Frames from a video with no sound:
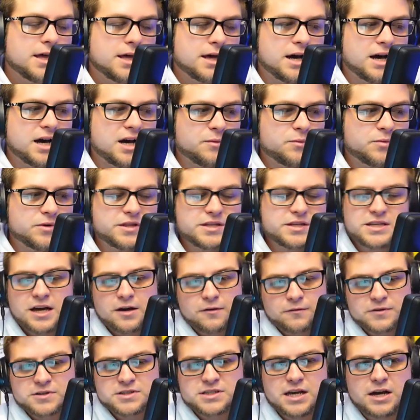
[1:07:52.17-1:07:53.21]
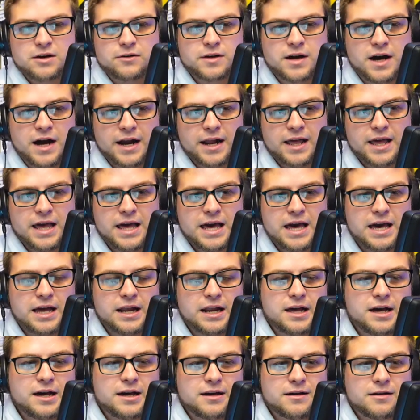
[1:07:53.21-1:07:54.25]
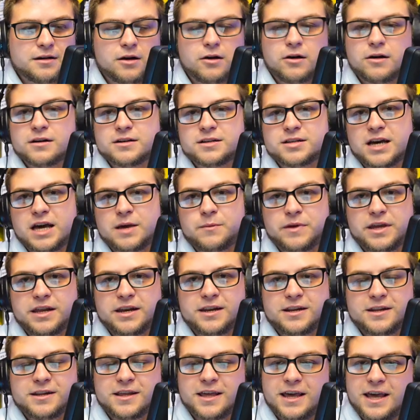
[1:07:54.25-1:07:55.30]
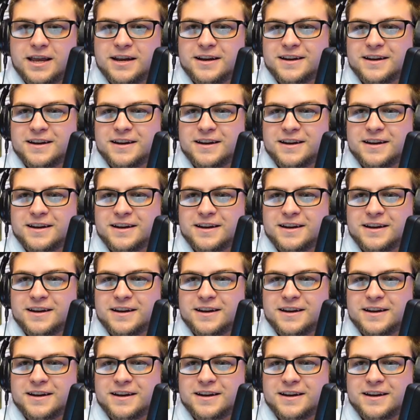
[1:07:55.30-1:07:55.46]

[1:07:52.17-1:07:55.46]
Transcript: Uh, but the down for sound kind of had a hard time getting in the gate.